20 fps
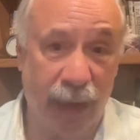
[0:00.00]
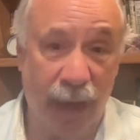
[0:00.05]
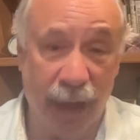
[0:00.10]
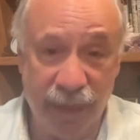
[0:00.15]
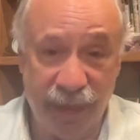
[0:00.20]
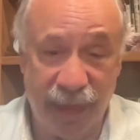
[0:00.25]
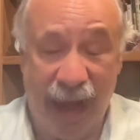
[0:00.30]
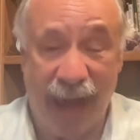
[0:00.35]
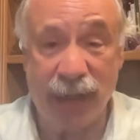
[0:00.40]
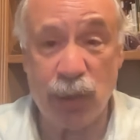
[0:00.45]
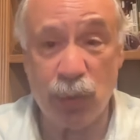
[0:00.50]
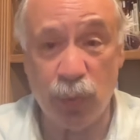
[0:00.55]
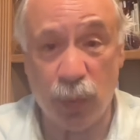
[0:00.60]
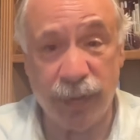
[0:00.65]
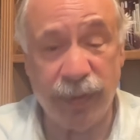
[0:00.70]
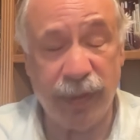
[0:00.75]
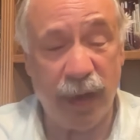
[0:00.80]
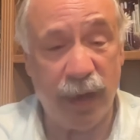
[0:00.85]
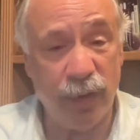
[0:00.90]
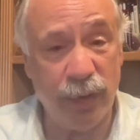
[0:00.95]
And that's
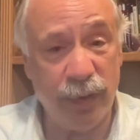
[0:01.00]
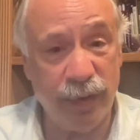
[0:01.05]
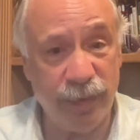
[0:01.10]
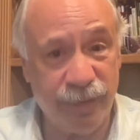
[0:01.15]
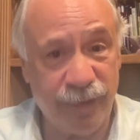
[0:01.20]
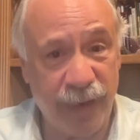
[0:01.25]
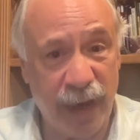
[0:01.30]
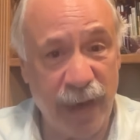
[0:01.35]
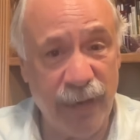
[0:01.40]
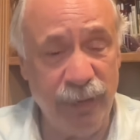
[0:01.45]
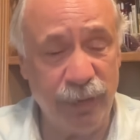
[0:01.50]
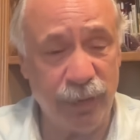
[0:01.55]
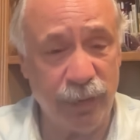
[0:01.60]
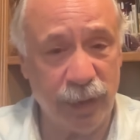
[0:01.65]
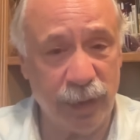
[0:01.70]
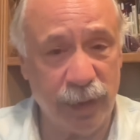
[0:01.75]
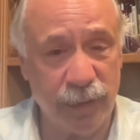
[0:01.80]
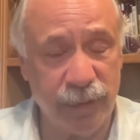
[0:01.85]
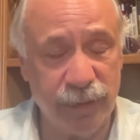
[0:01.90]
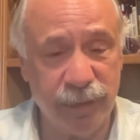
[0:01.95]
what they're in
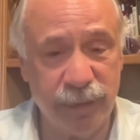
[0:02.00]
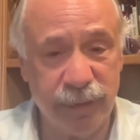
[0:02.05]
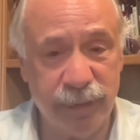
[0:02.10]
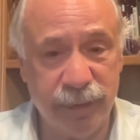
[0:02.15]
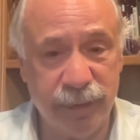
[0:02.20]
favor of.